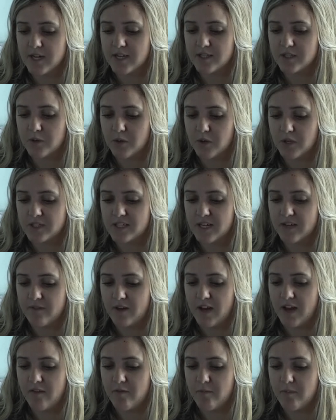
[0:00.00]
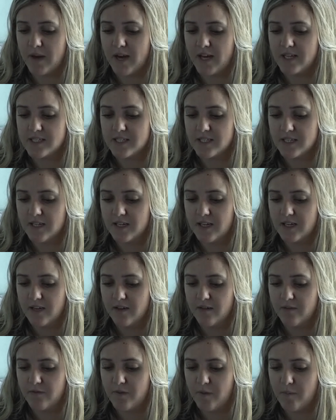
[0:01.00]
down to quality of life, but
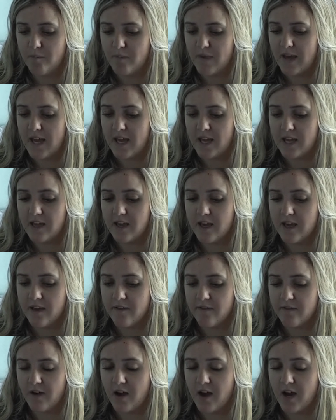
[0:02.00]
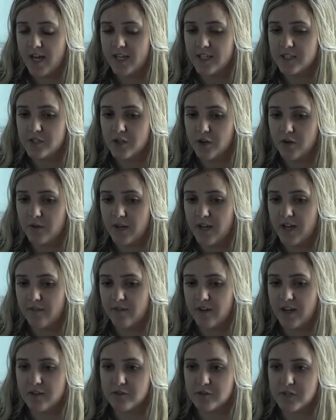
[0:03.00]
for me, if I don't
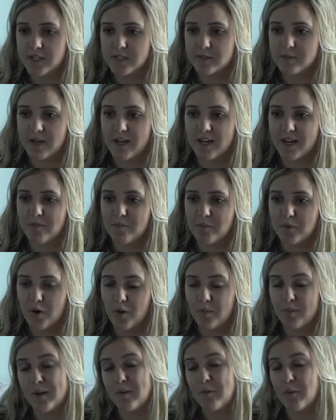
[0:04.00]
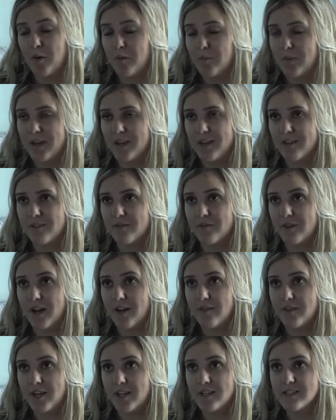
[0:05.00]
have lung transplant, I probably won't be here in
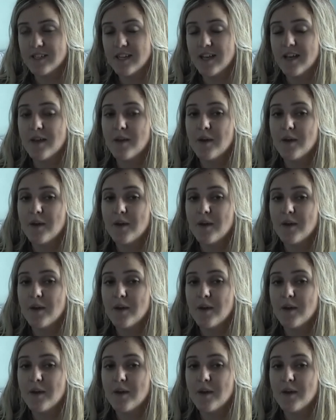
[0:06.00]
five years.